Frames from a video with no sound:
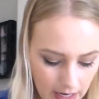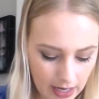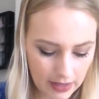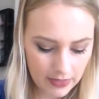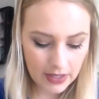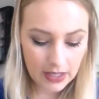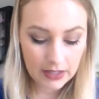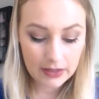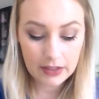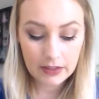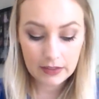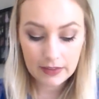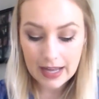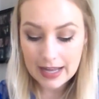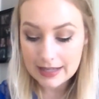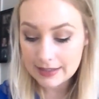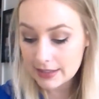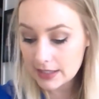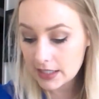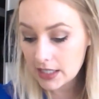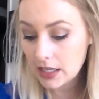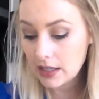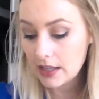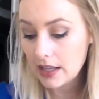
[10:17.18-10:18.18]
And then the
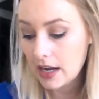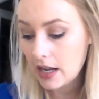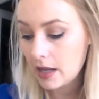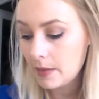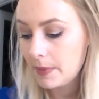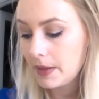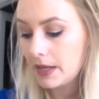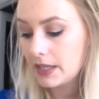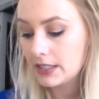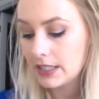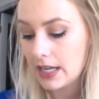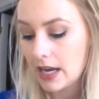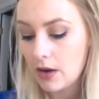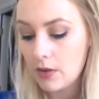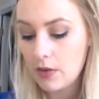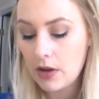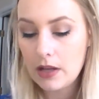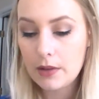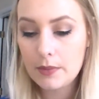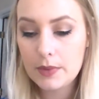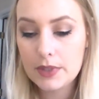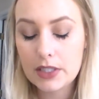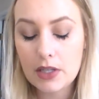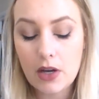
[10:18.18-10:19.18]
last thing that I picked out
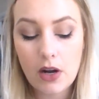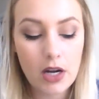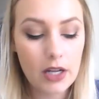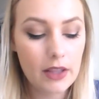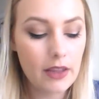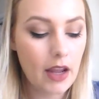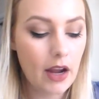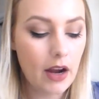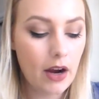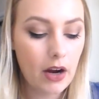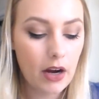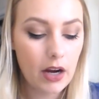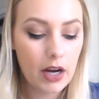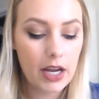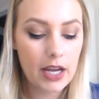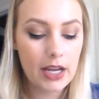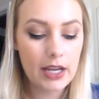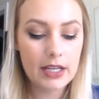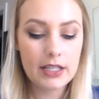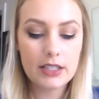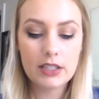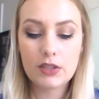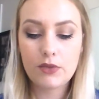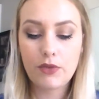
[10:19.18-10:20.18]
while I was on there
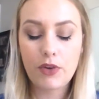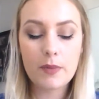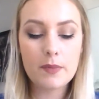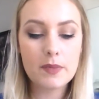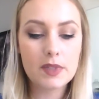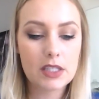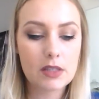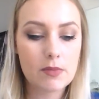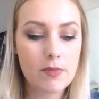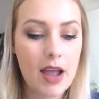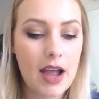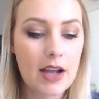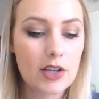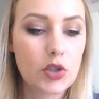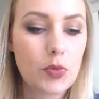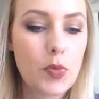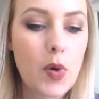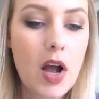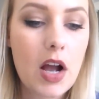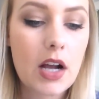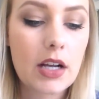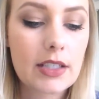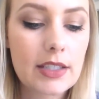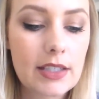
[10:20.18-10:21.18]
is from
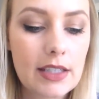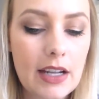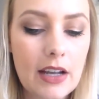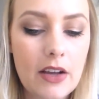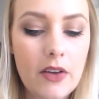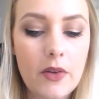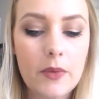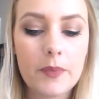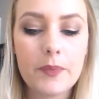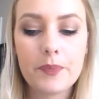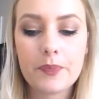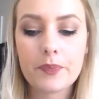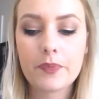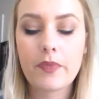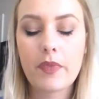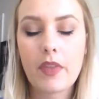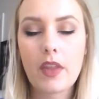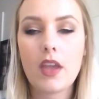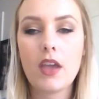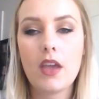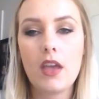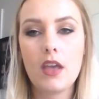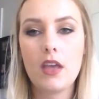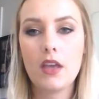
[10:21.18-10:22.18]
Smashbox. Now,
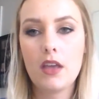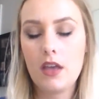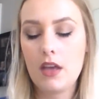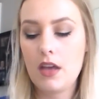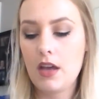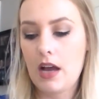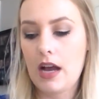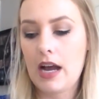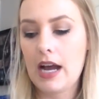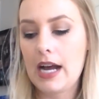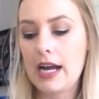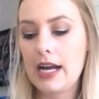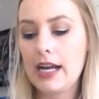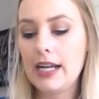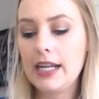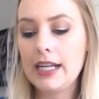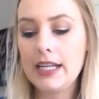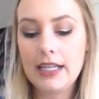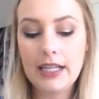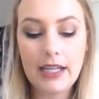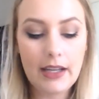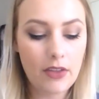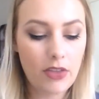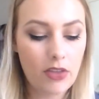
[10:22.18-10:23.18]

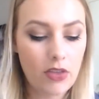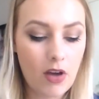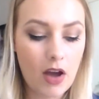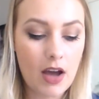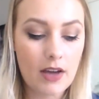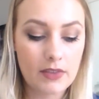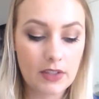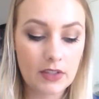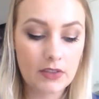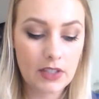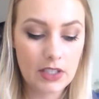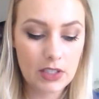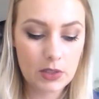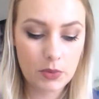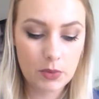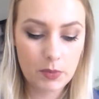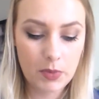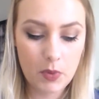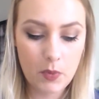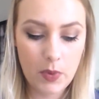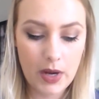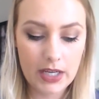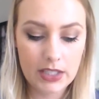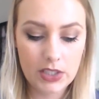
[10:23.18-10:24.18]
I thought that these would
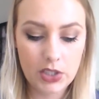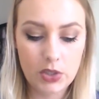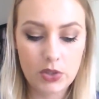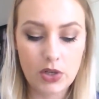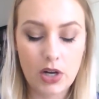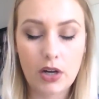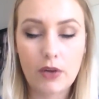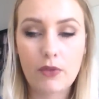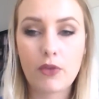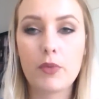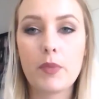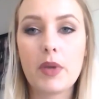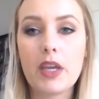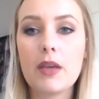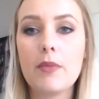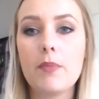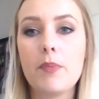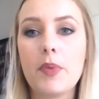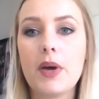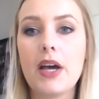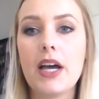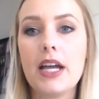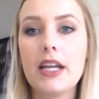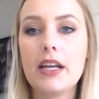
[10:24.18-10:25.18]
be way too dark for
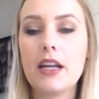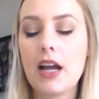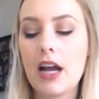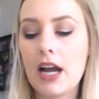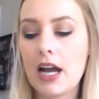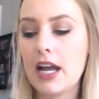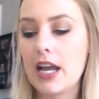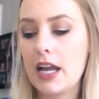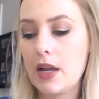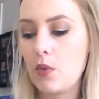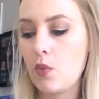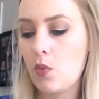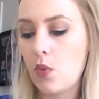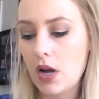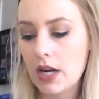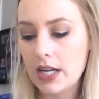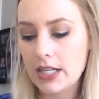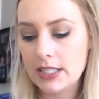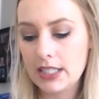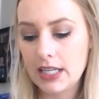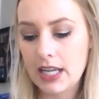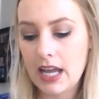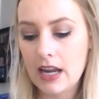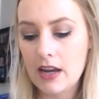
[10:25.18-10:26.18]
me, but I
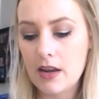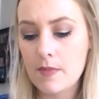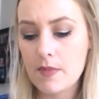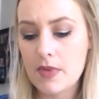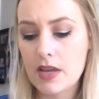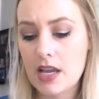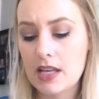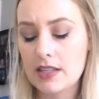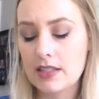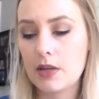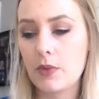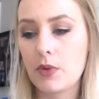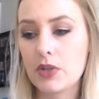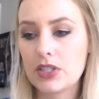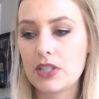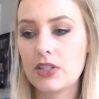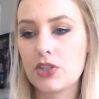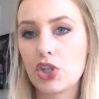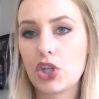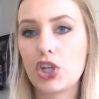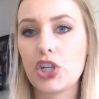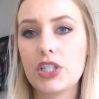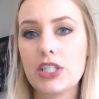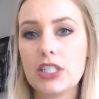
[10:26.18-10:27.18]
wanted to get them because they were
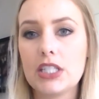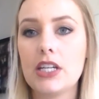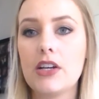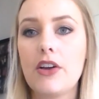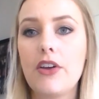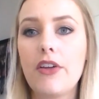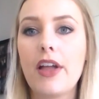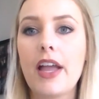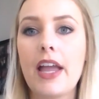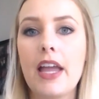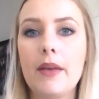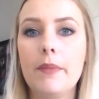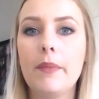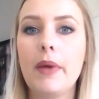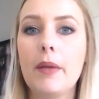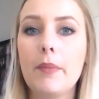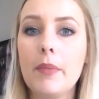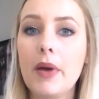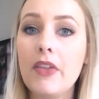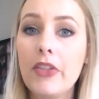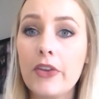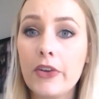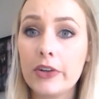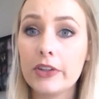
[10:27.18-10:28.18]
such a good deal, and my
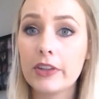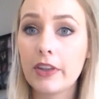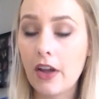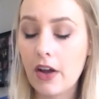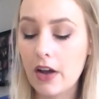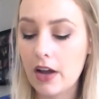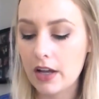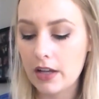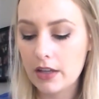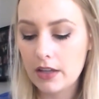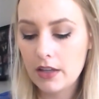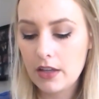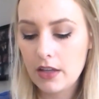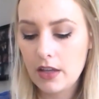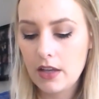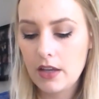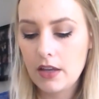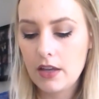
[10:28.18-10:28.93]
mother-in-law